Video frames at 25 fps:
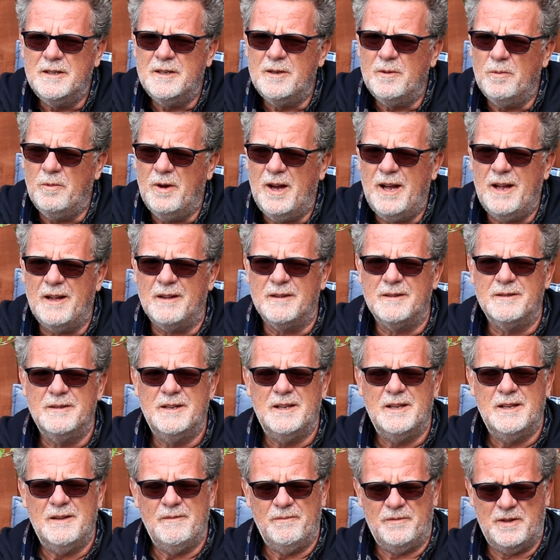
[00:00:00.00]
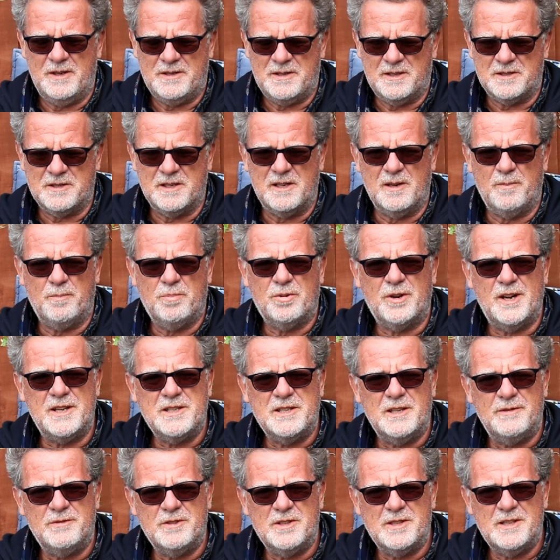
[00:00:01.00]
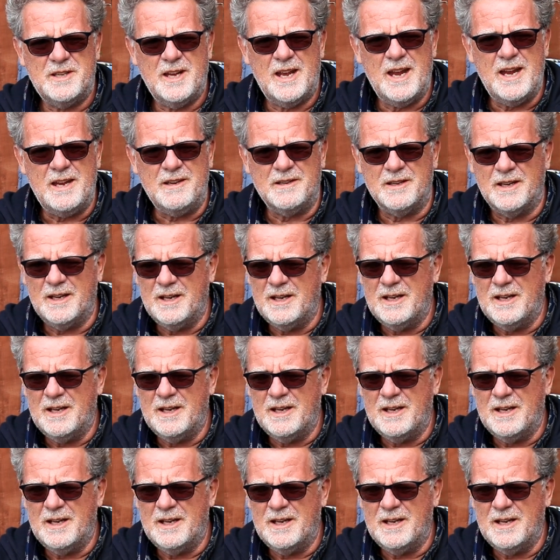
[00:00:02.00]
Well, this is an oppressive state.